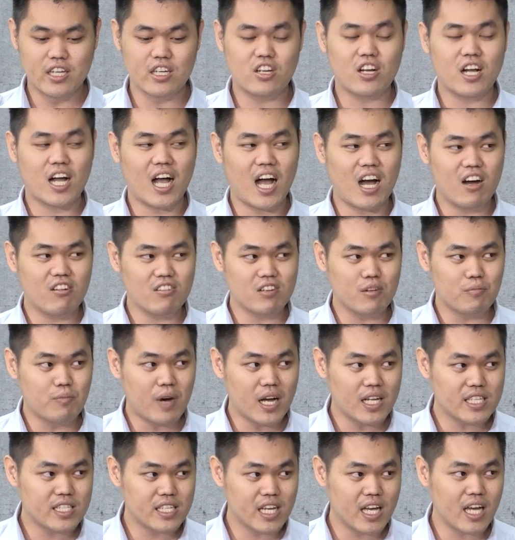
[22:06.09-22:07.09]
count the
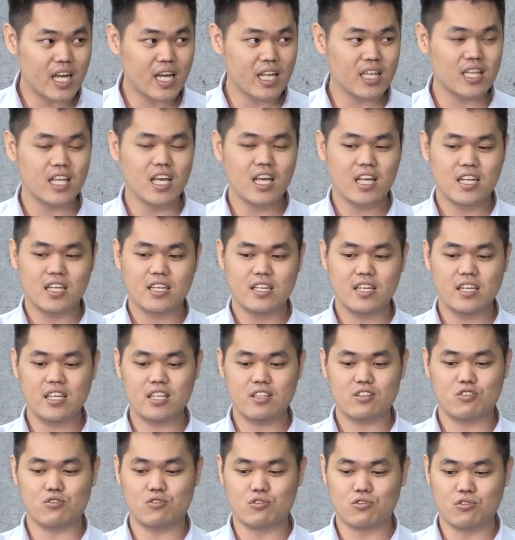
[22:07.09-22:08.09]
budget,
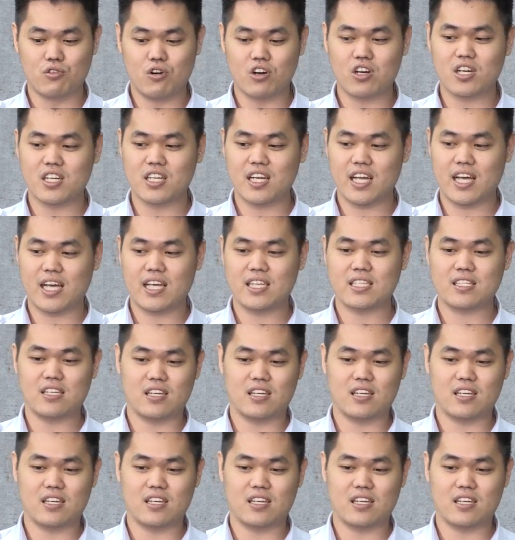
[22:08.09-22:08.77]
need to organize